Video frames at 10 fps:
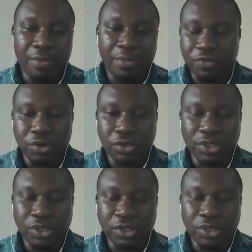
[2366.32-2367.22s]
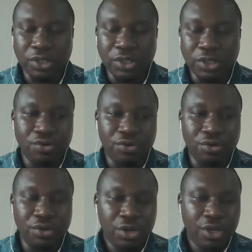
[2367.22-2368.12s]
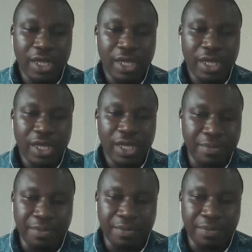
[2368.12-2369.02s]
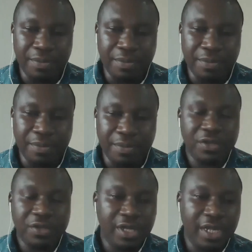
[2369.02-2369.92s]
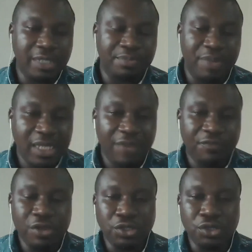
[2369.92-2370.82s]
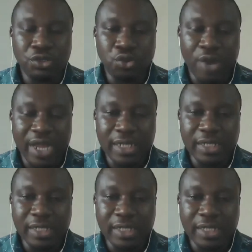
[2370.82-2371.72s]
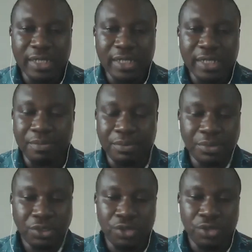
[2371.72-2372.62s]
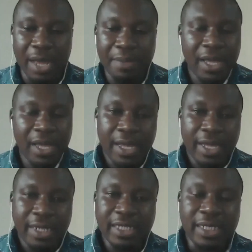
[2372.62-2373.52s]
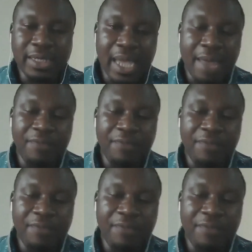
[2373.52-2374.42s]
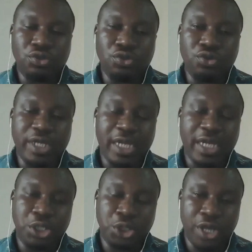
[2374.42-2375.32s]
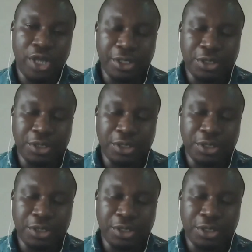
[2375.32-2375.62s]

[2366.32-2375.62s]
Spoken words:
focus on hydro? If it's better for you to use wind and solar, this is the time for you to do it as a church.